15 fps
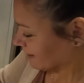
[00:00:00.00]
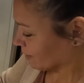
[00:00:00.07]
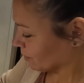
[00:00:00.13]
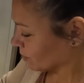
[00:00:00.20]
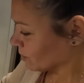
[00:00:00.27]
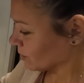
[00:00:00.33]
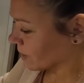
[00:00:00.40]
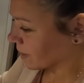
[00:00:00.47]

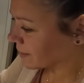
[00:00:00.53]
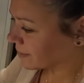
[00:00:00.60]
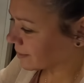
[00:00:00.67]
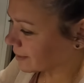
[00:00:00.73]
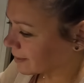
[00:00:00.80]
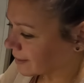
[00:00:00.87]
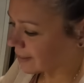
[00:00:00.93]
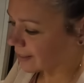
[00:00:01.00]
whew,
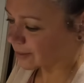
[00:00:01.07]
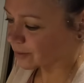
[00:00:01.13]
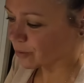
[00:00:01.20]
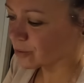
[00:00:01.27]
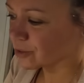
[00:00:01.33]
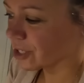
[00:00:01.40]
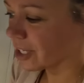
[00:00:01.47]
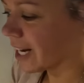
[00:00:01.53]

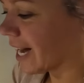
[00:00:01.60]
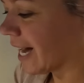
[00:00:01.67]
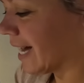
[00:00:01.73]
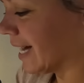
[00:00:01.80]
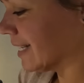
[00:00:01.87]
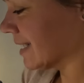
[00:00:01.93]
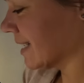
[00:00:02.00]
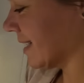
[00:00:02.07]
those are
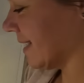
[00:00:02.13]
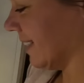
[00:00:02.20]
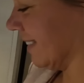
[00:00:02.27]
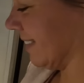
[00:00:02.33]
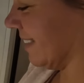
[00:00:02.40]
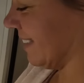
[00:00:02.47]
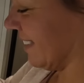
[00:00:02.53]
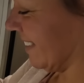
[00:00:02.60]

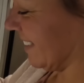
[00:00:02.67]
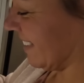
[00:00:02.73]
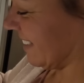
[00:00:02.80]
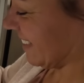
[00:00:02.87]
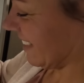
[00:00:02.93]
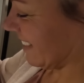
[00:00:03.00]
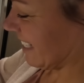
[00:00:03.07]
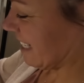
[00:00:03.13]
hot.
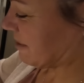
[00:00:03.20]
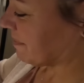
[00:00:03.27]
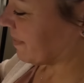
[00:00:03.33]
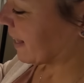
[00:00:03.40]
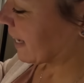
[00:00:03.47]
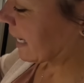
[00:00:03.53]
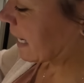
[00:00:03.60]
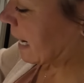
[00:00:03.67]

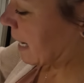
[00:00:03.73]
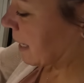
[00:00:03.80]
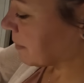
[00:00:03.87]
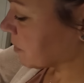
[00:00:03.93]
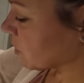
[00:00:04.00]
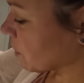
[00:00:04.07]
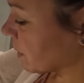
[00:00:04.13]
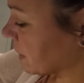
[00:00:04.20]
And I
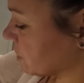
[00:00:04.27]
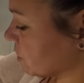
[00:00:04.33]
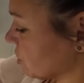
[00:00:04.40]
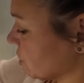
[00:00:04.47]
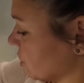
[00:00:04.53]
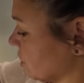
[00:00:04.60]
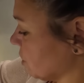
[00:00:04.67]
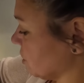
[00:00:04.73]
am going
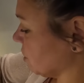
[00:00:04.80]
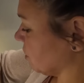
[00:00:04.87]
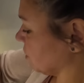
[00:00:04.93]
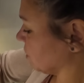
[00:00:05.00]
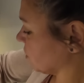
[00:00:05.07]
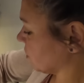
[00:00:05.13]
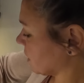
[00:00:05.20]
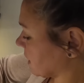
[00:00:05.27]

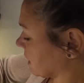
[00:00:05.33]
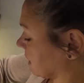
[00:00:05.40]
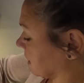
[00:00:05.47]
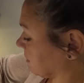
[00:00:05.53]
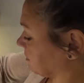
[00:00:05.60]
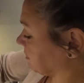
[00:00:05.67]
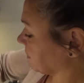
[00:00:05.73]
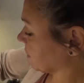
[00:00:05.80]
to
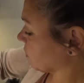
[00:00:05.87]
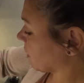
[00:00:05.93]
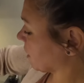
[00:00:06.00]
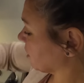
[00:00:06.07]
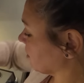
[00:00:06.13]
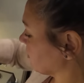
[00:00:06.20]
water